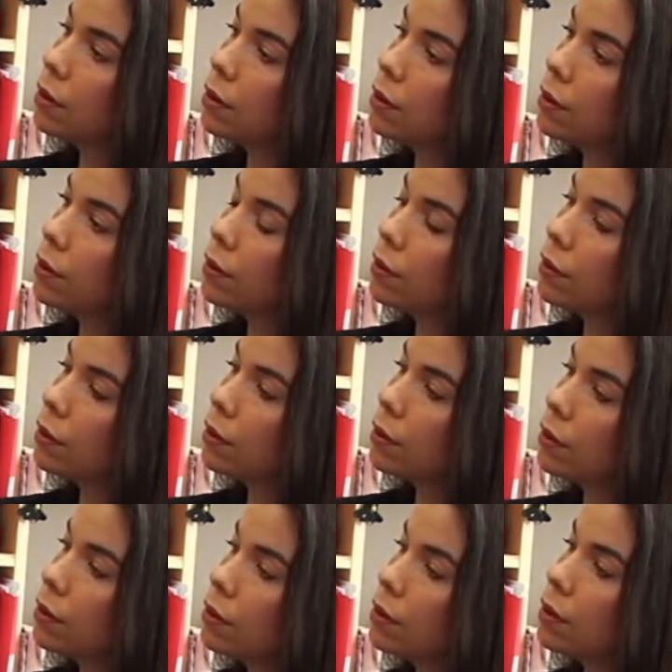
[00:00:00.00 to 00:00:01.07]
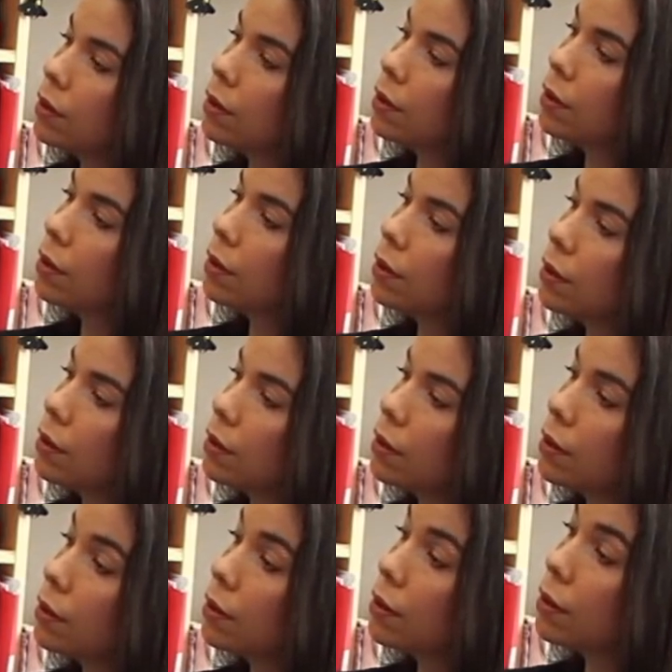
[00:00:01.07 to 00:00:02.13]

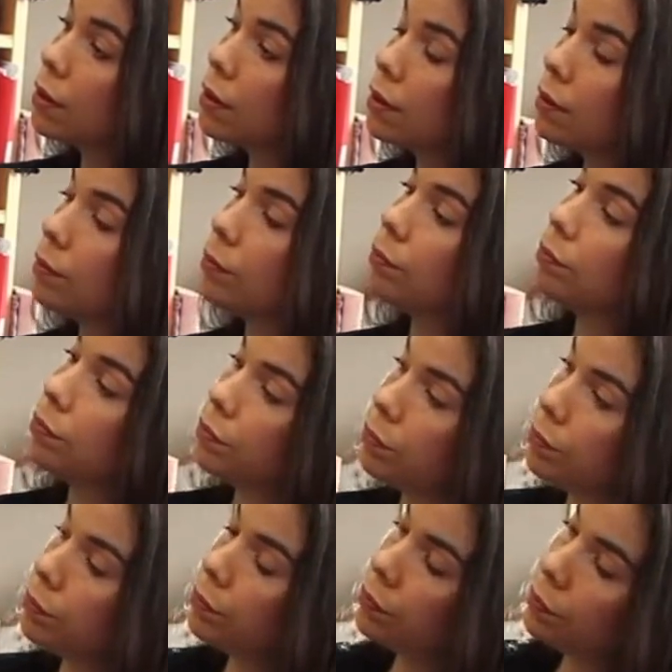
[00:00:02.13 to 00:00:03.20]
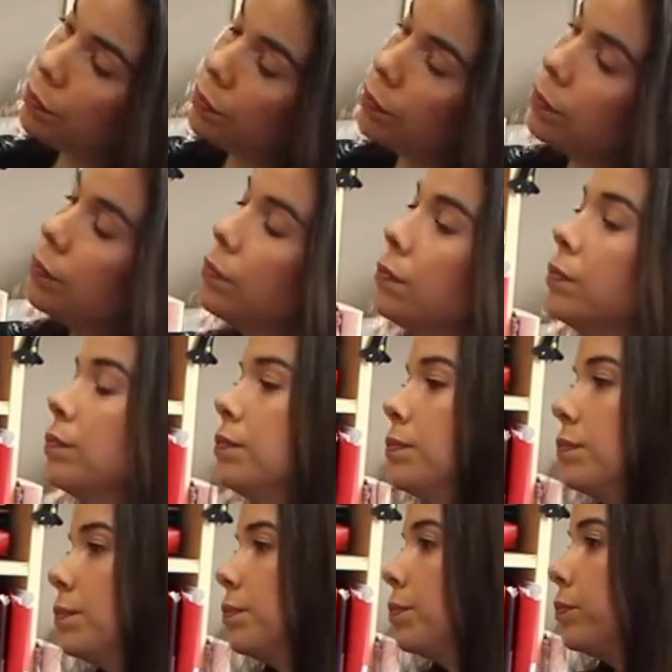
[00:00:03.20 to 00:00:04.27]

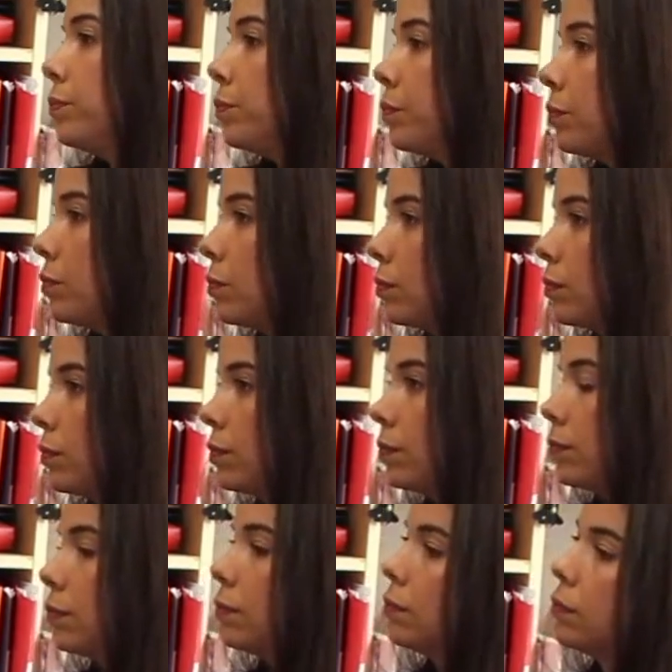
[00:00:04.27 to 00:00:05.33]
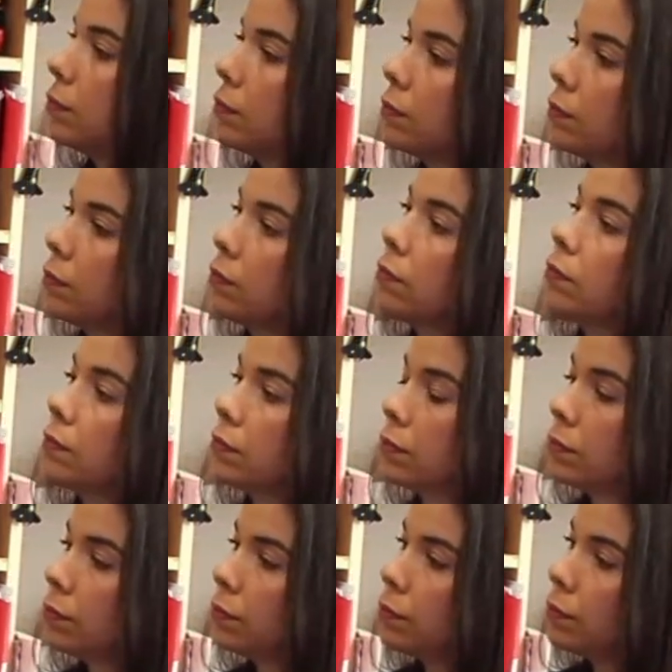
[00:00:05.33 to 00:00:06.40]

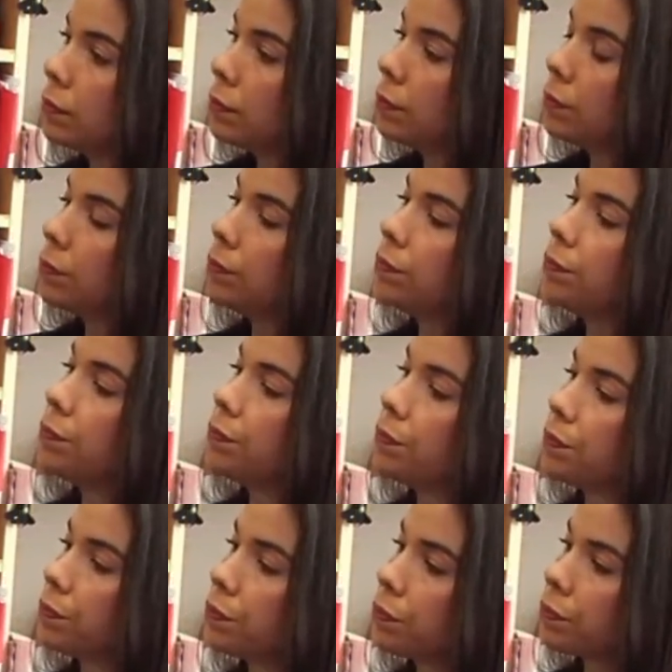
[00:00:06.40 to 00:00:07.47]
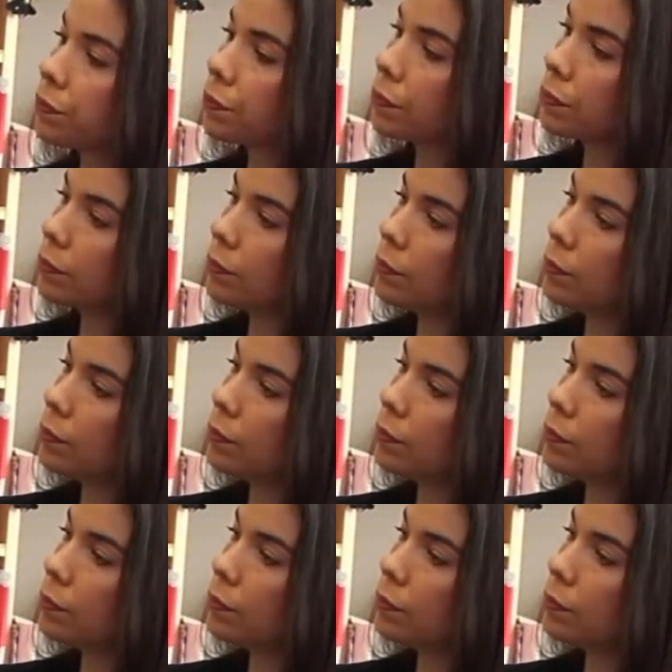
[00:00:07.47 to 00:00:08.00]
(silent)